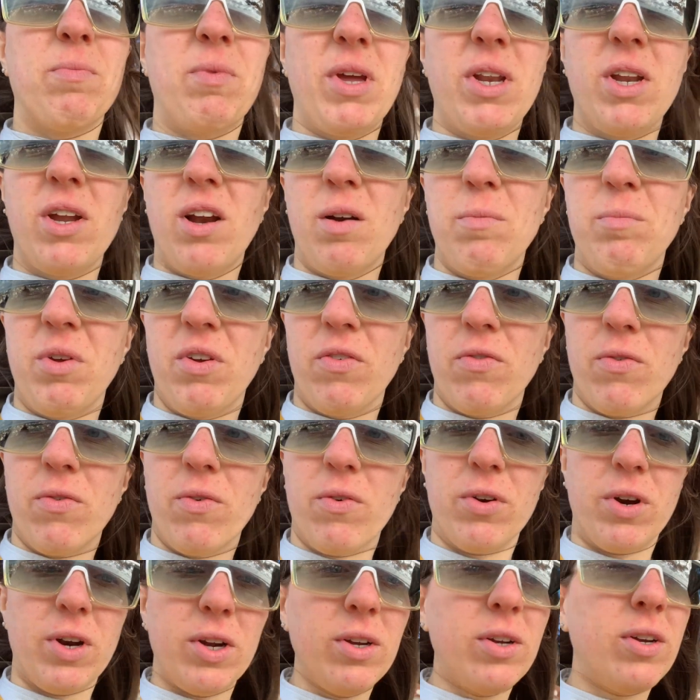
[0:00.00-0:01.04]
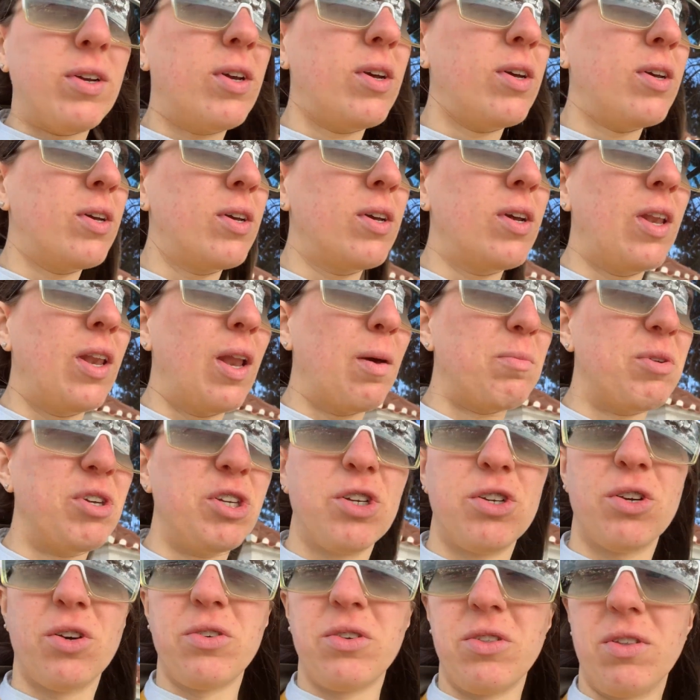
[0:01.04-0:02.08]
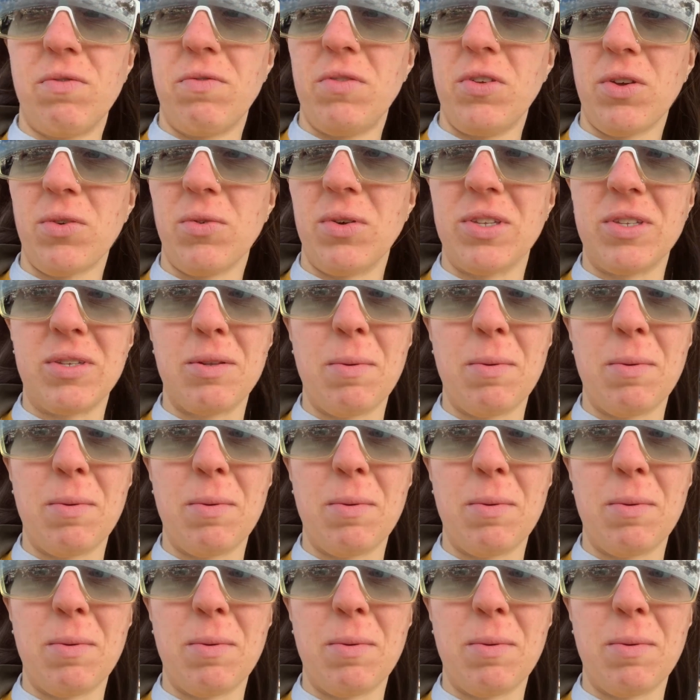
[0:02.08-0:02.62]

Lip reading: been here before. Let me show you the view, it's